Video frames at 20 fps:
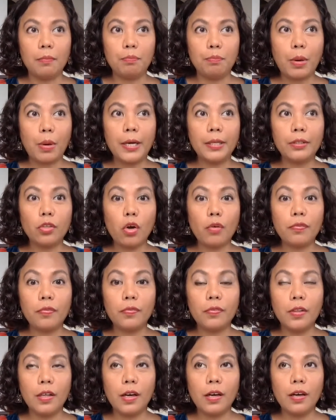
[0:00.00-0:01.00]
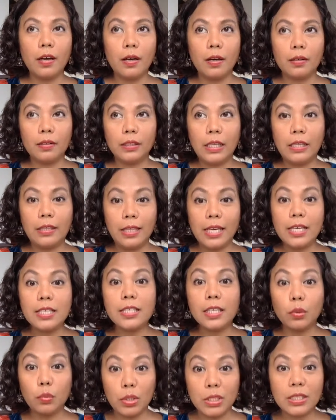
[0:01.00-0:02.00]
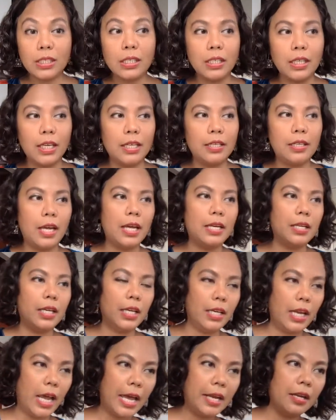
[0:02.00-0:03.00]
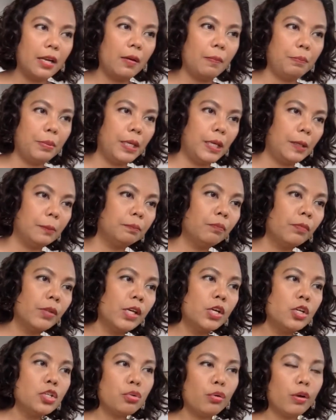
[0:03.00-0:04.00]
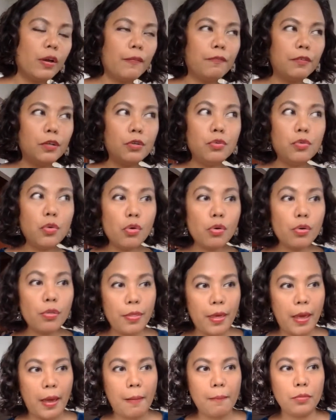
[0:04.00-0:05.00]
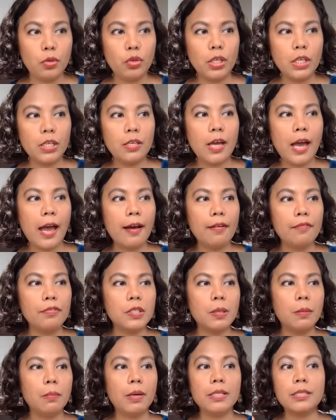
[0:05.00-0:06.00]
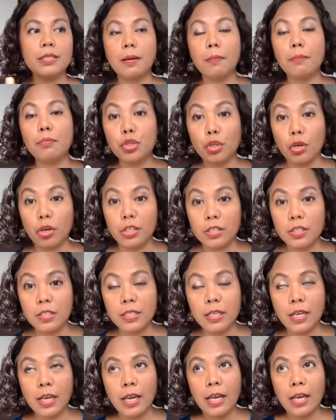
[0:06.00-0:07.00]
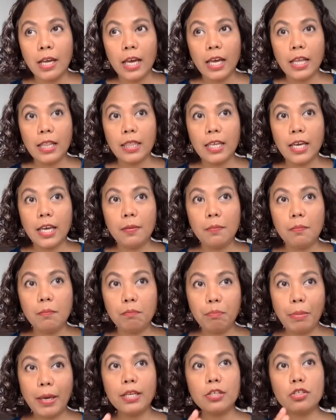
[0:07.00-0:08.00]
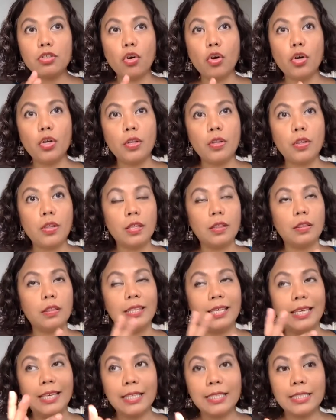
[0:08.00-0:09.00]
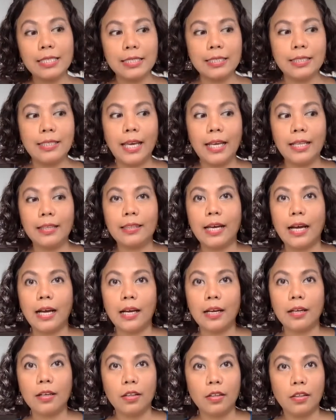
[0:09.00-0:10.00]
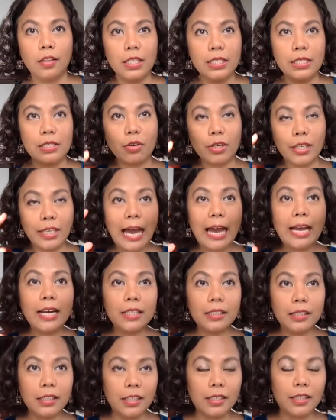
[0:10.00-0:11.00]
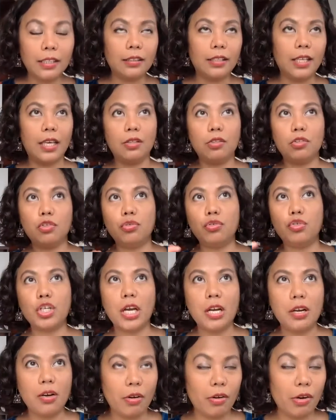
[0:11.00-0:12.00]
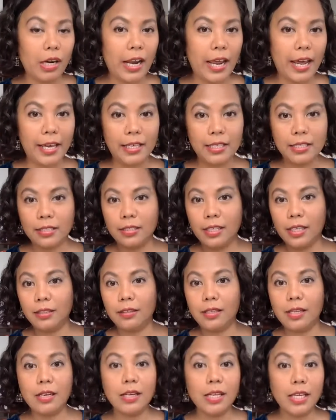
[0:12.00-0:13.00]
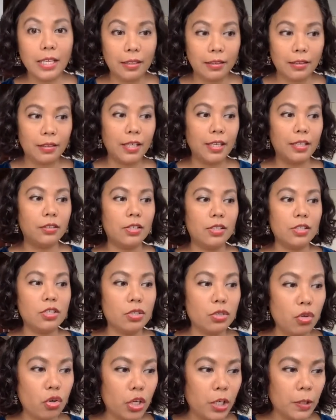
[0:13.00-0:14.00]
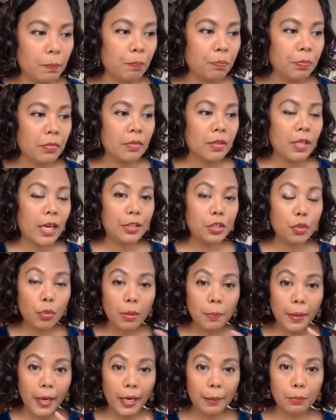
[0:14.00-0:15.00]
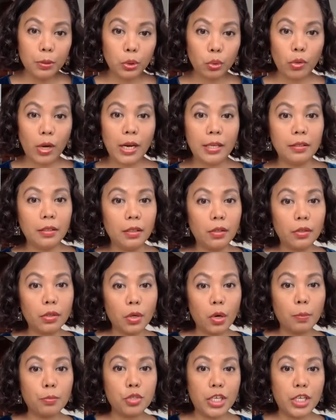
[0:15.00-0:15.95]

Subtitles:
part of the things that we study in NLP. So if you know them, you can have some assumptions, and then based on these data, this reality that they generalize, they delete, they distort, and you will be able to handle their